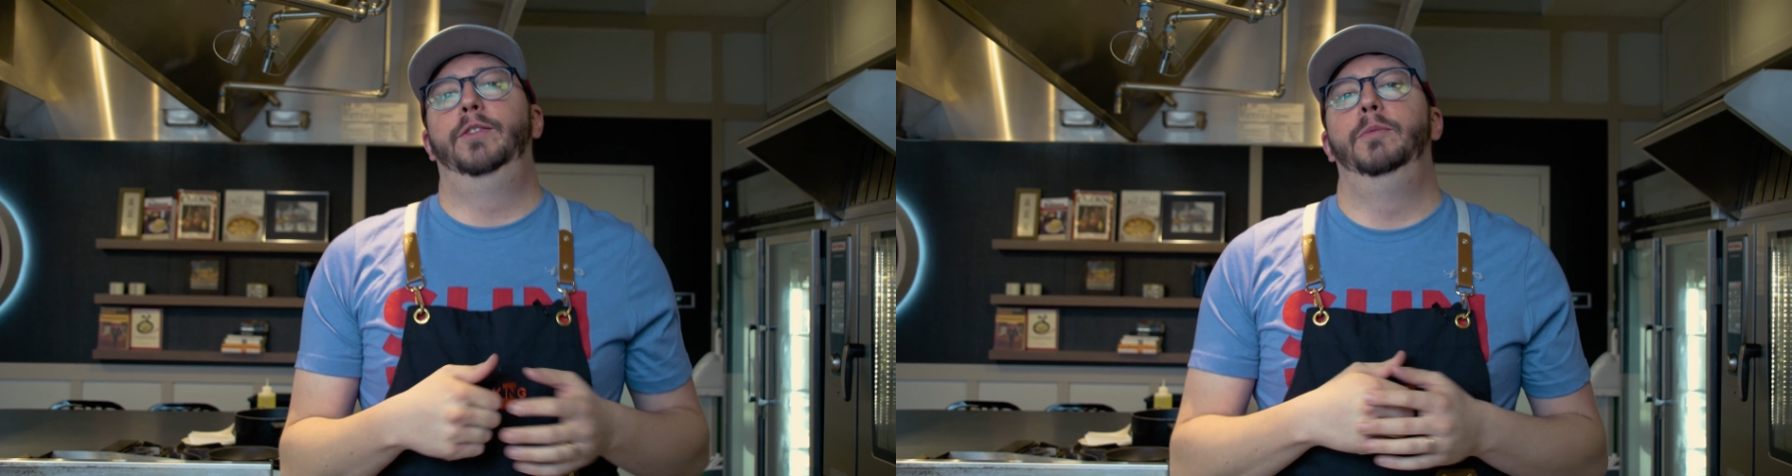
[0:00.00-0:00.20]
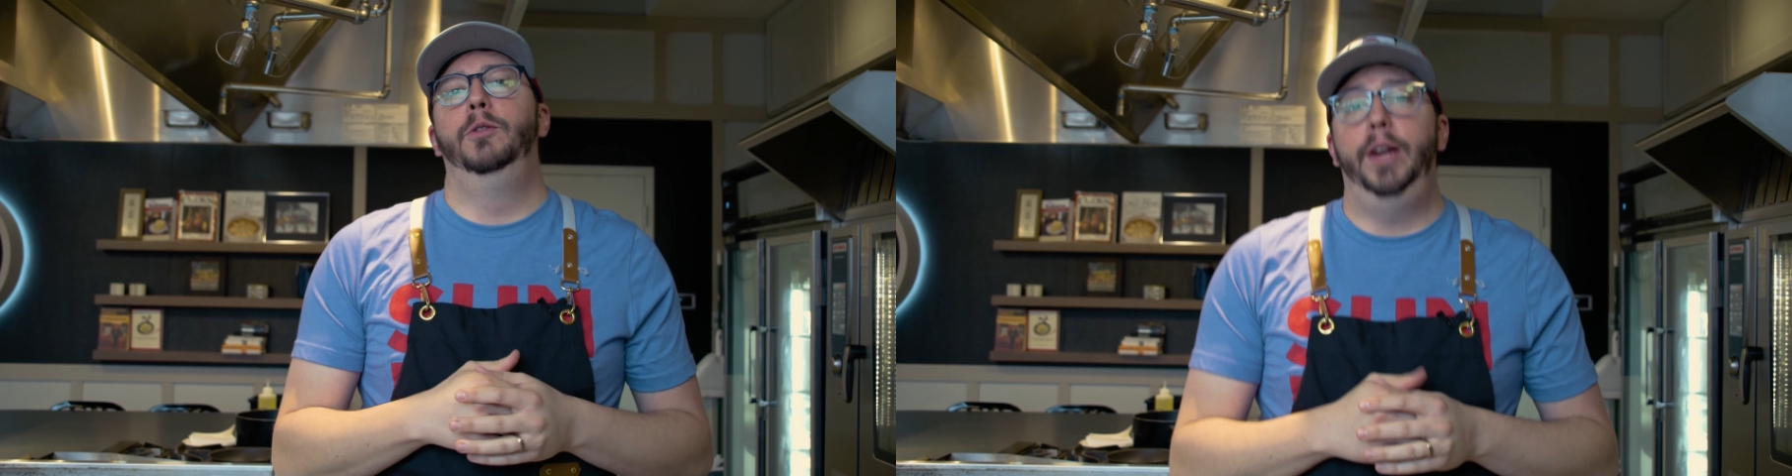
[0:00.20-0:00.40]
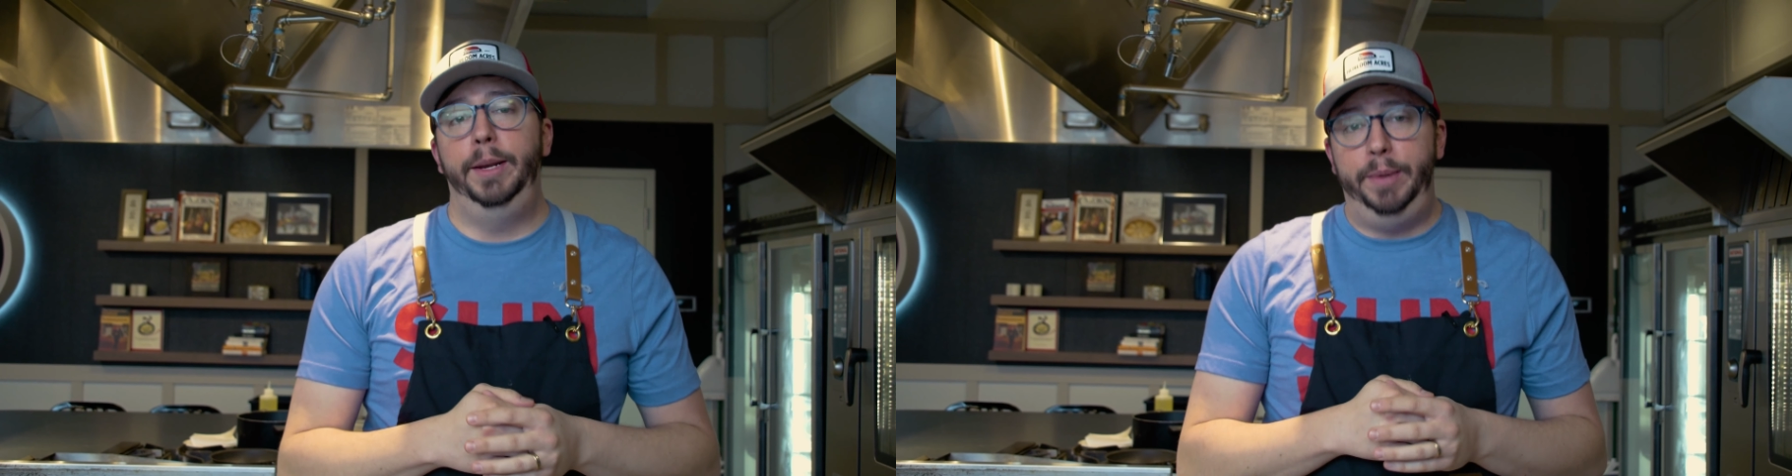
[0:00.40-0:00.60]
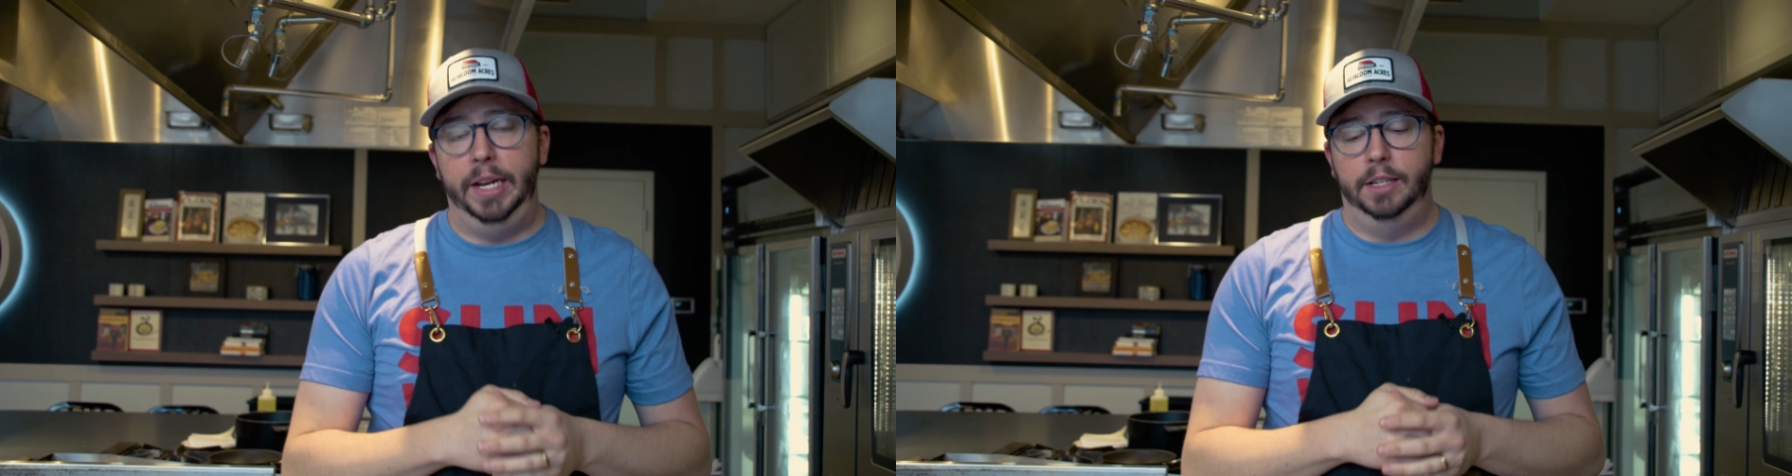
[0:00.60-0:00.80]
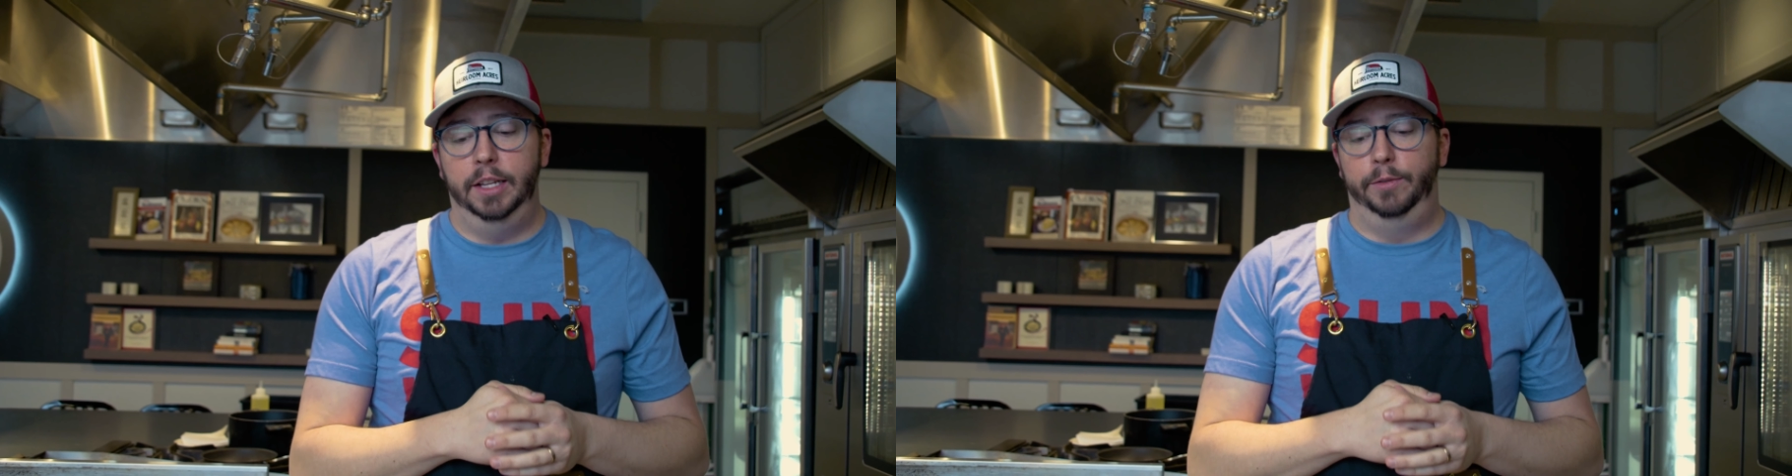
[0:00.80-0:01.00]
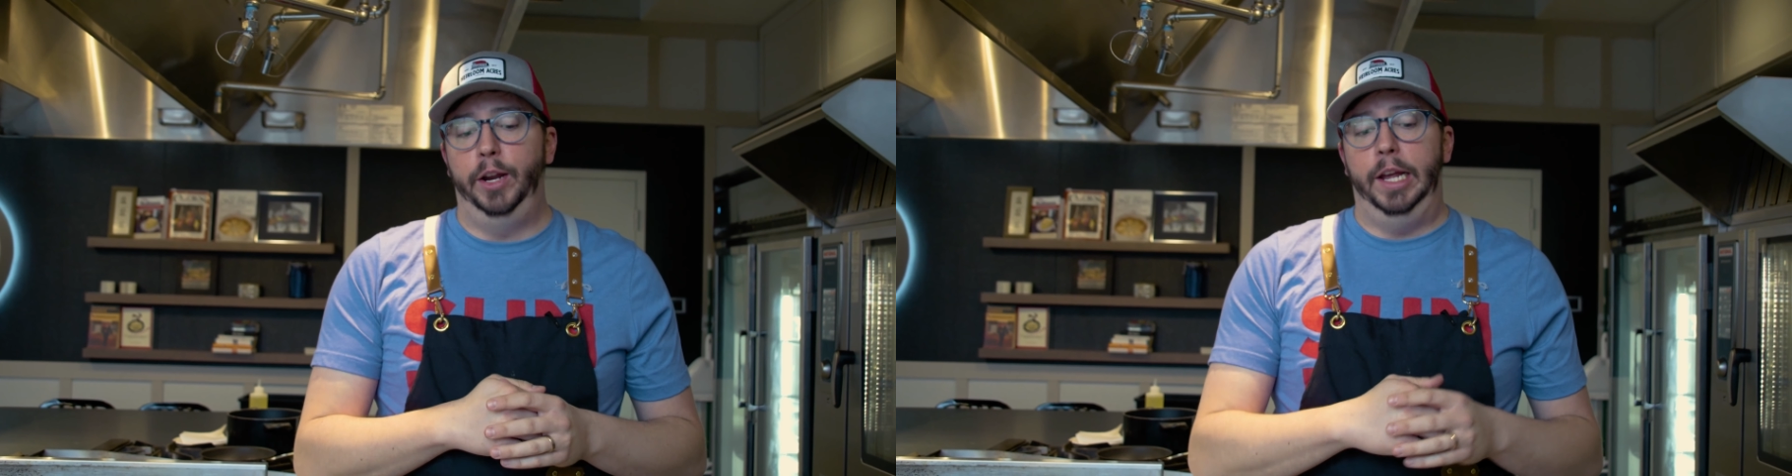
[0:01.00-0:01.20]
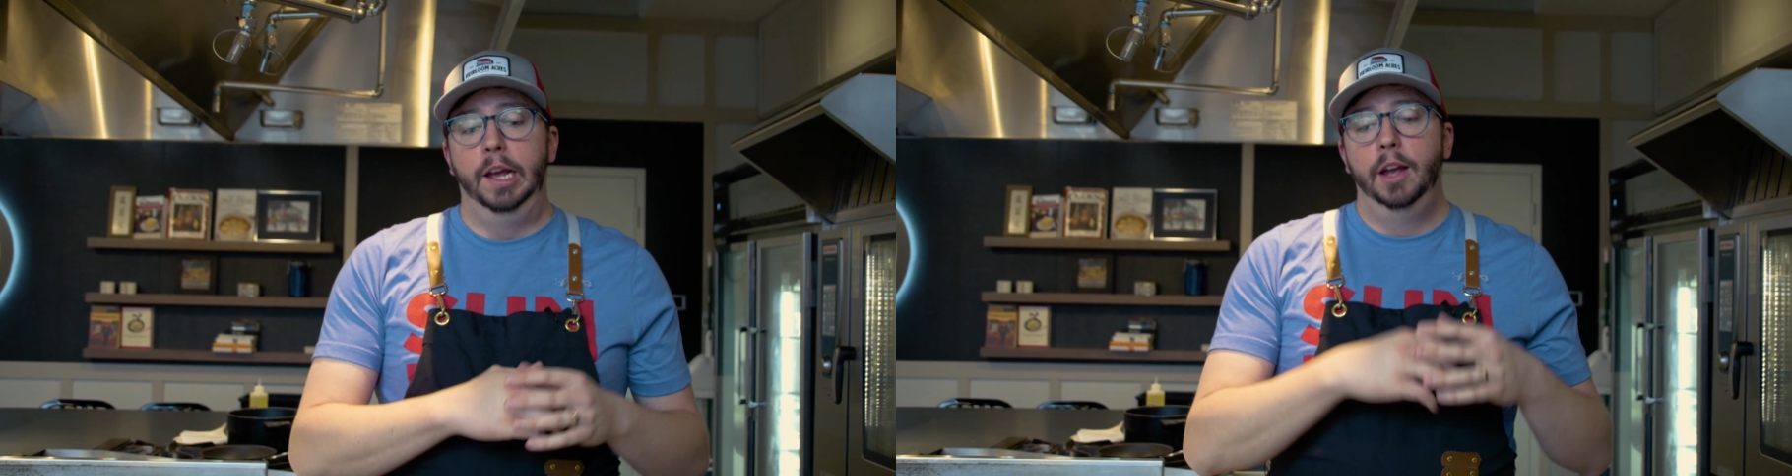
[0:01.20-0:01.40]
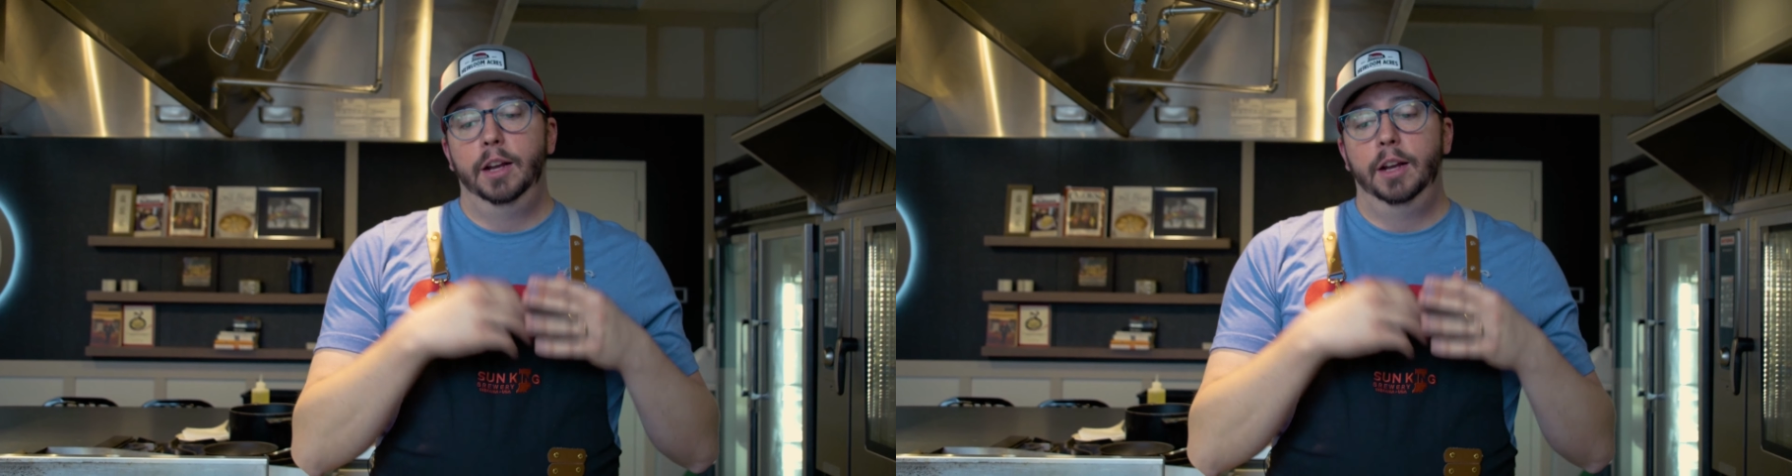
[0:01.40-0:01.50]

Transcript: from Green Bean Delivery